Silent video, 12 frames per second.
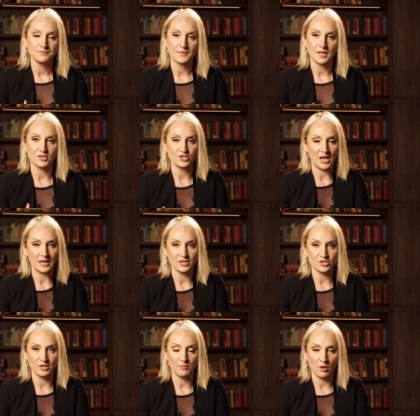a
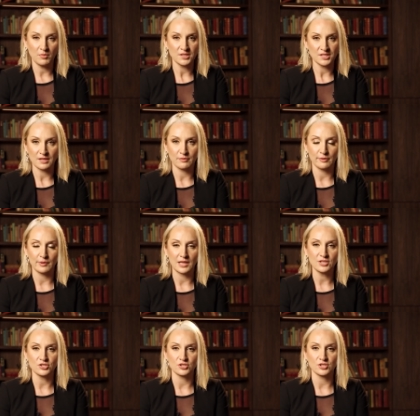challenging moment in our
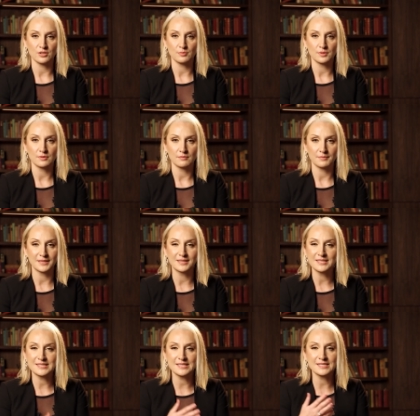relationship. But
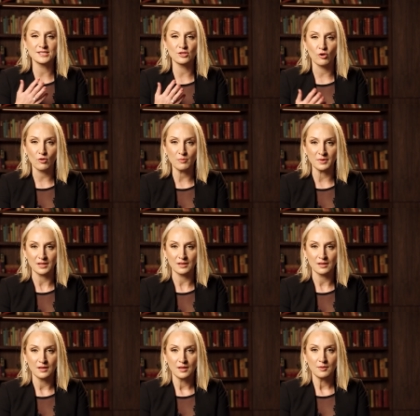this is normal.